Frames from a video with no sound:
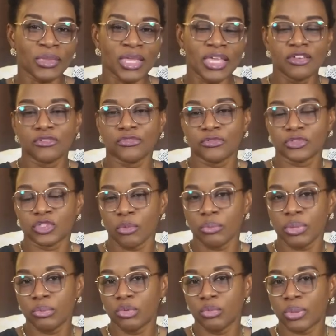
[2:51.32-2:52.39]
if some
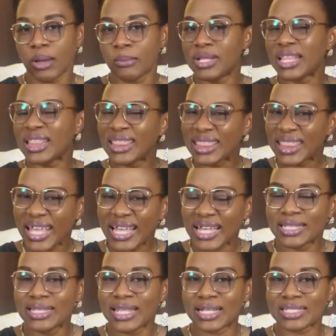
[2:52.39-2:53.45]
people probably
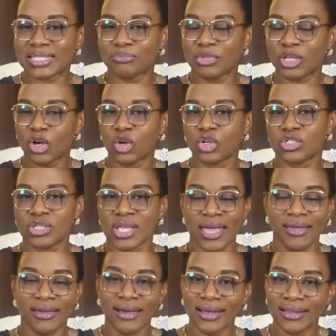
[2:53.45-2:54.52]
think that because you are
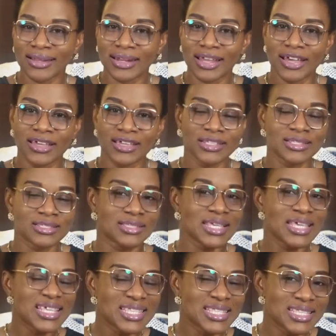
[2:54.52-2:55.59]
in Canada
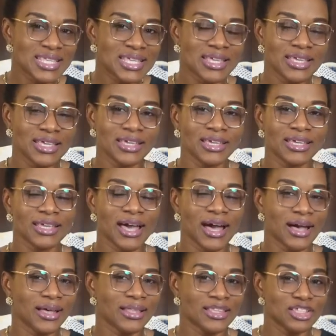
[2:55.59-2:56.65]
it's easy,
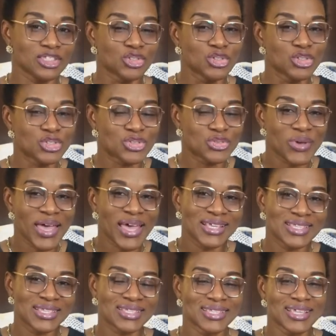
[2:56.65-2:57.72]
there's no
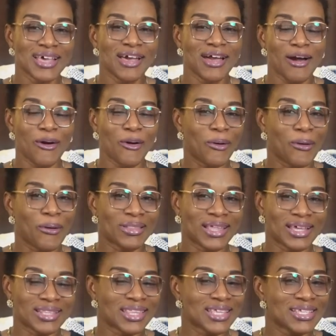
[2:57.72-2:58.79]
stress, or
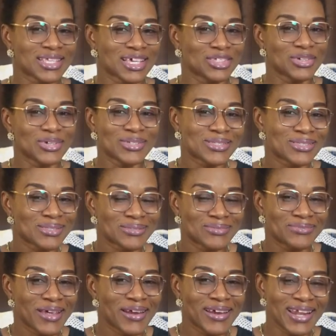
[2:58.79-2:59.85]
that things are just
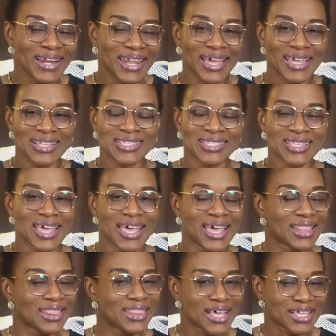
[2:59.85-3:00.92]
very light,
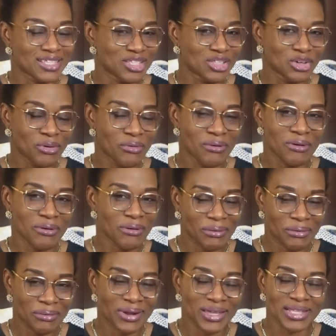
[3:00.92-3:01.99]
that's not
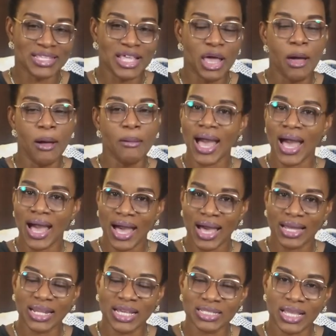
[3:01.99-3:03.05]
correct.
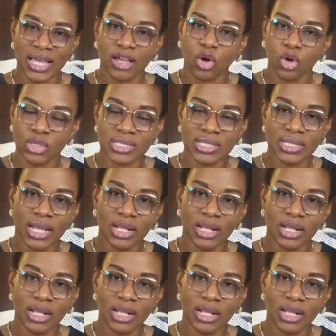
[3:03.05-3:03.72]
And as I consider